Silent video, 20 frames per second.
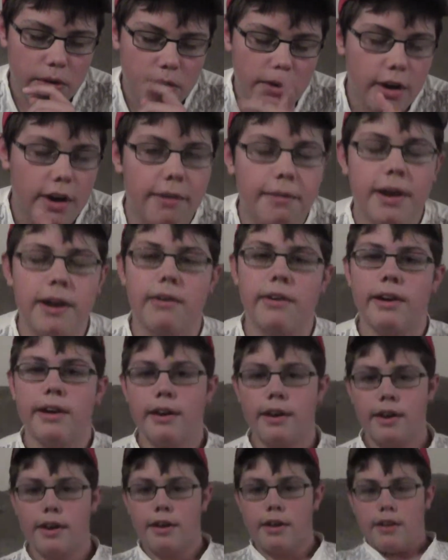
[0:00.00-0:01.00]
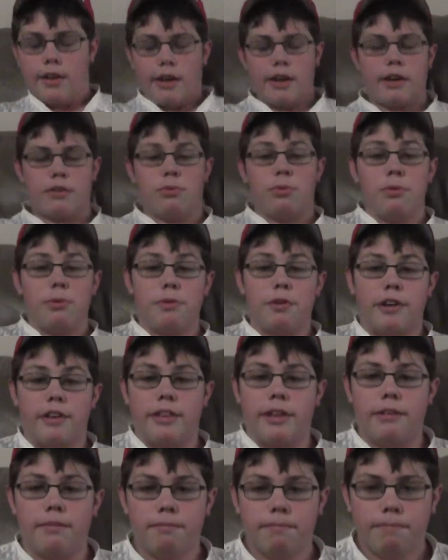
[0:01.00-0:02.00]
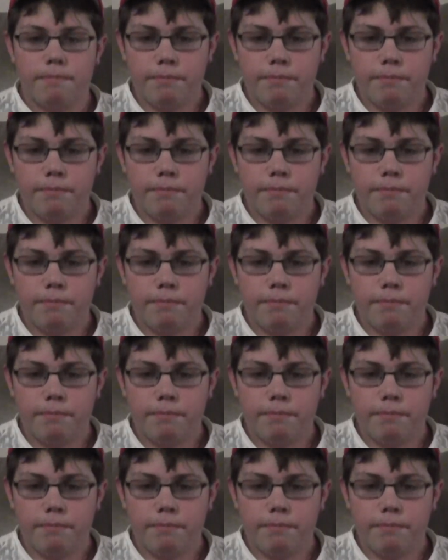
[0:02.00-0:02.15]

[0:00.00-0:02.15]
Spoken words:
Alright, anyway, I guess we'll move on then.